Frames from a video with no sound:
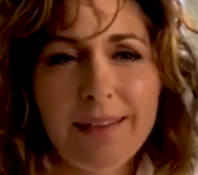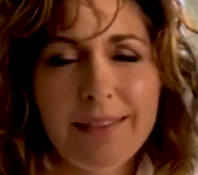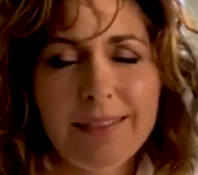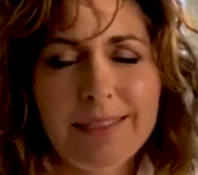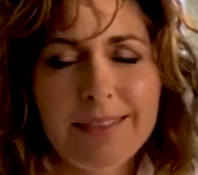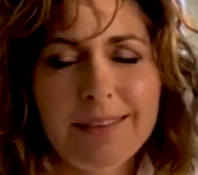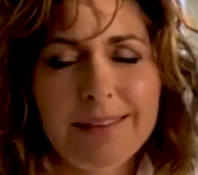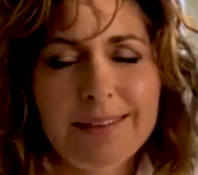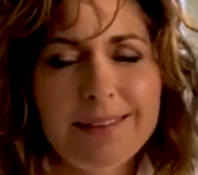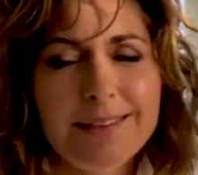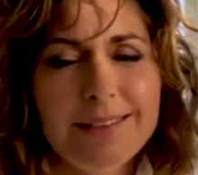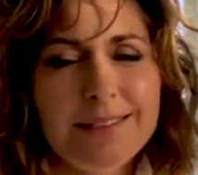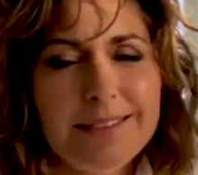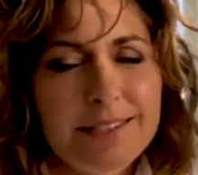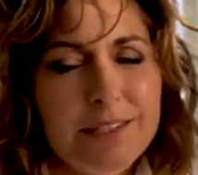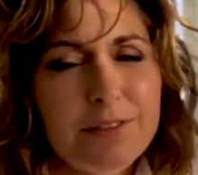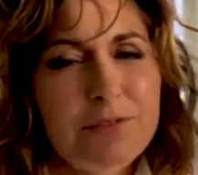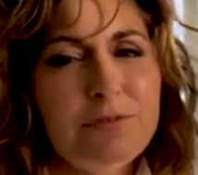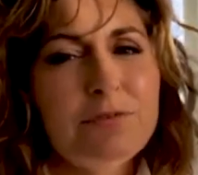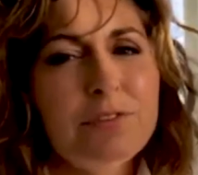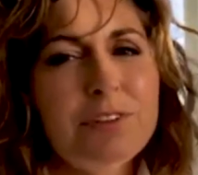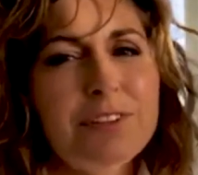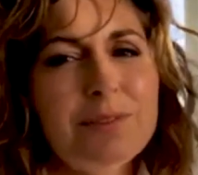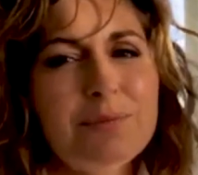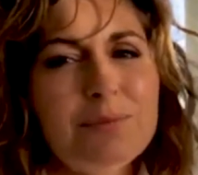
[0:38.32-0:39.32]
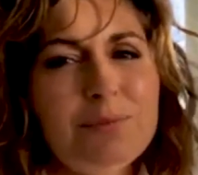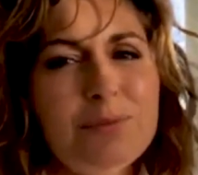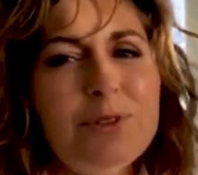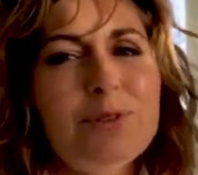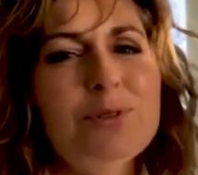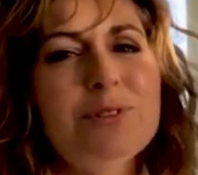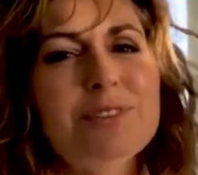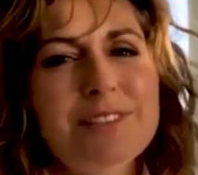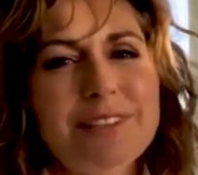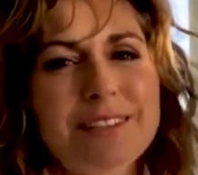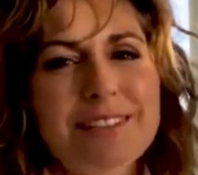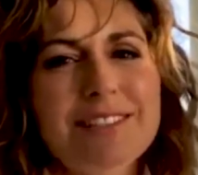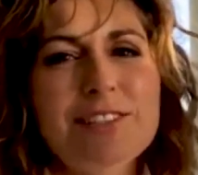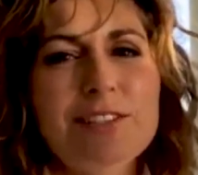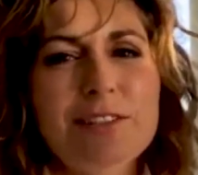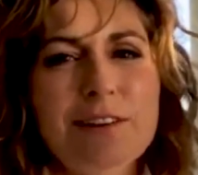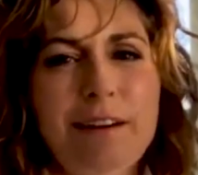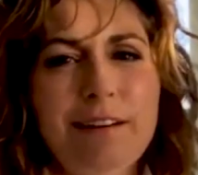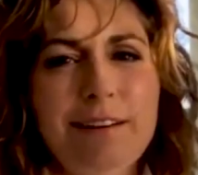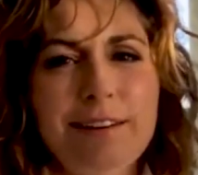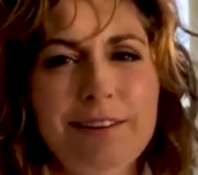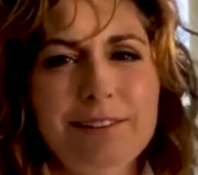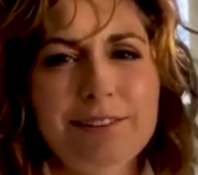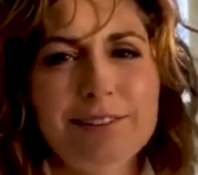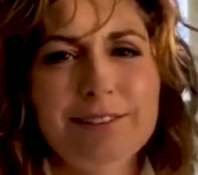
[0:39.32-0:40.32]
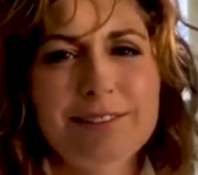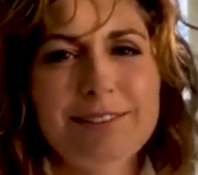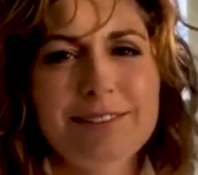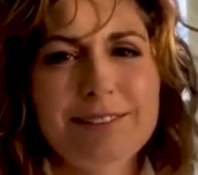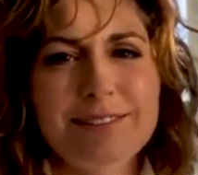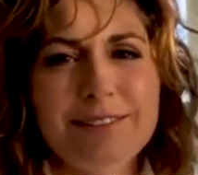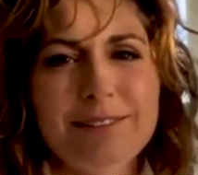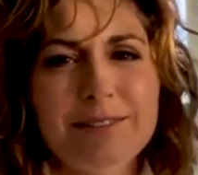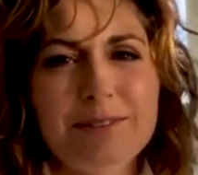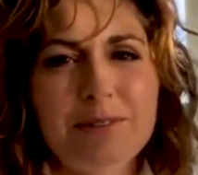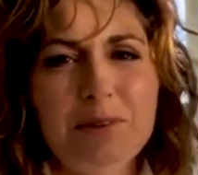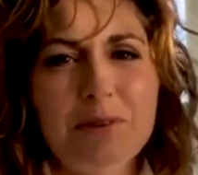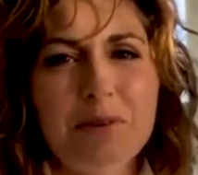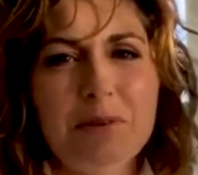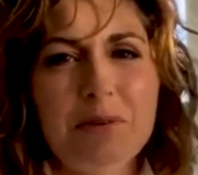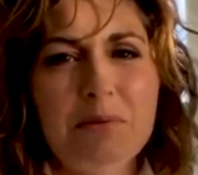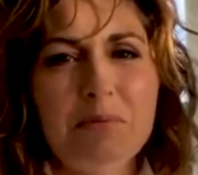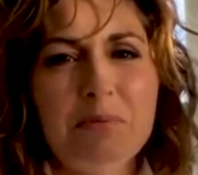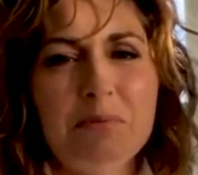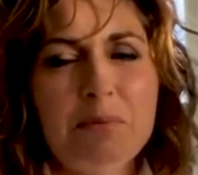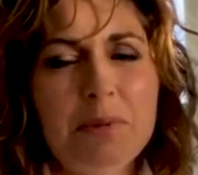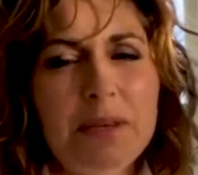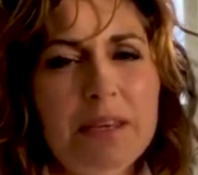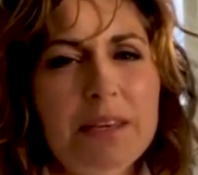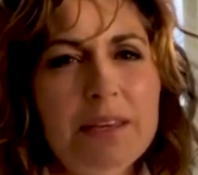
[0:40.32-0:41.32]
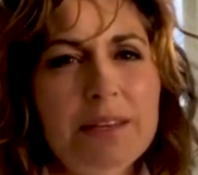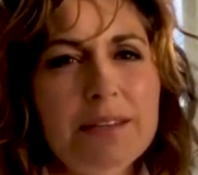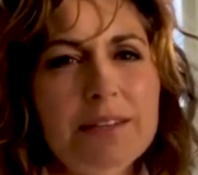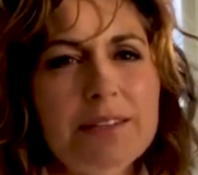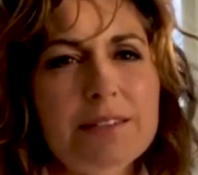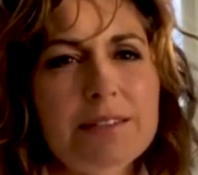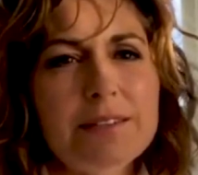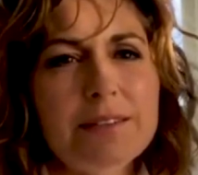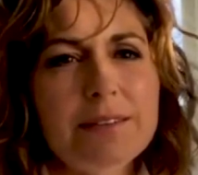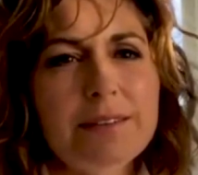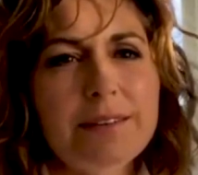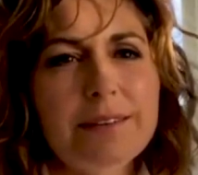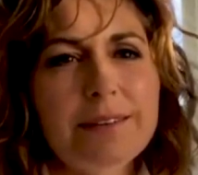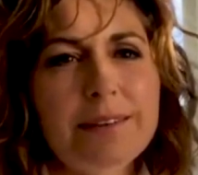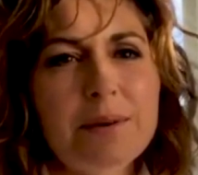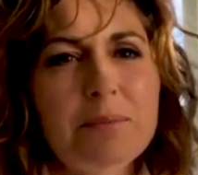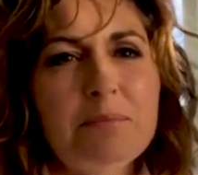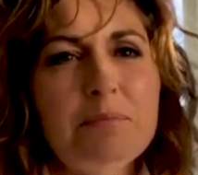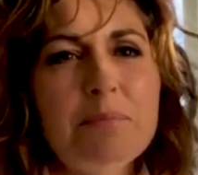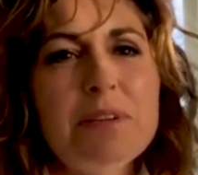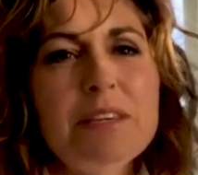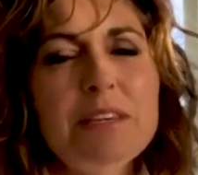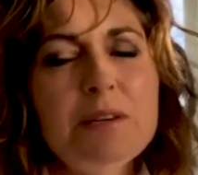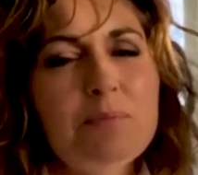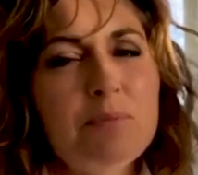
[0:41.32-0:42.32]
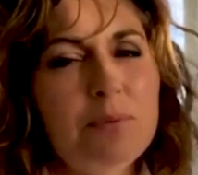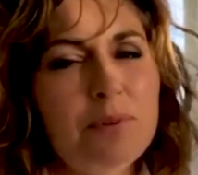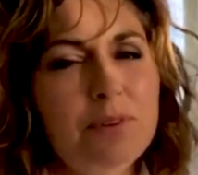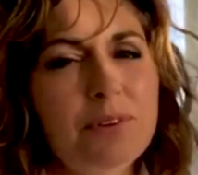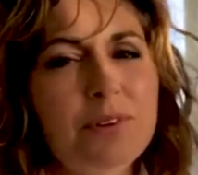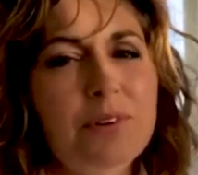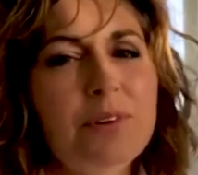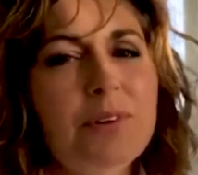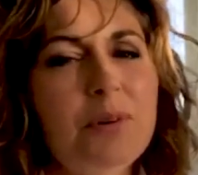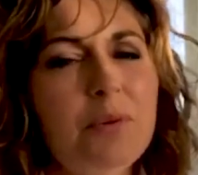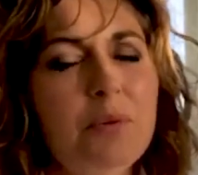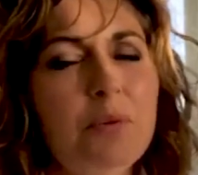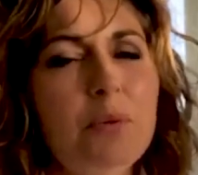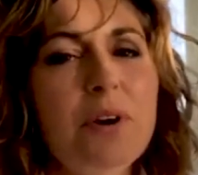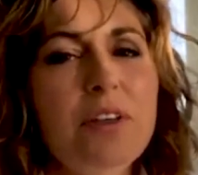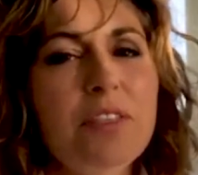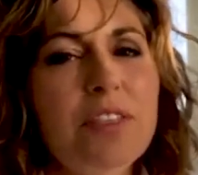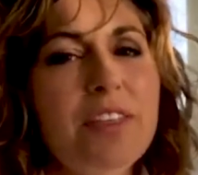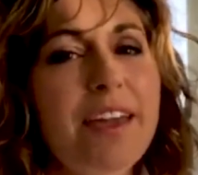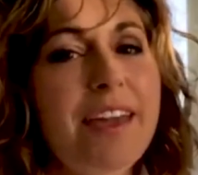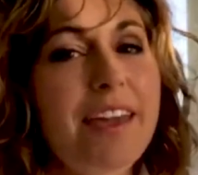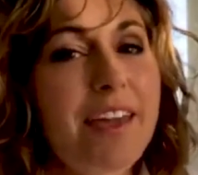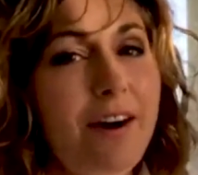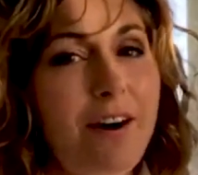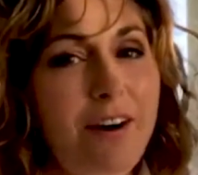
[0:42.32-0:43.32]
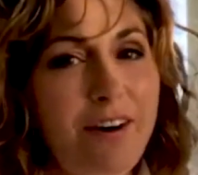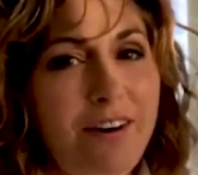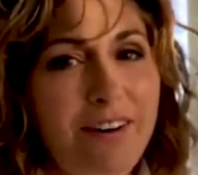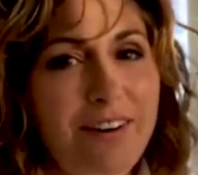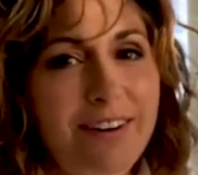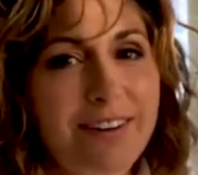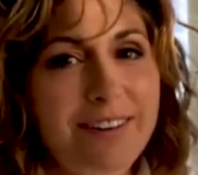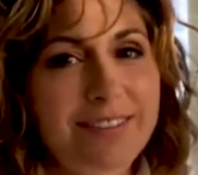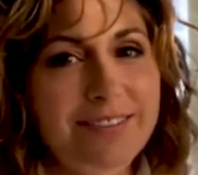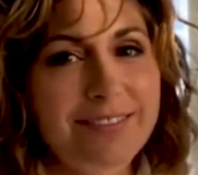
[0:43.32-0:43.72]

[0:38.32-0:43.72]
The different music styles meet people where they are.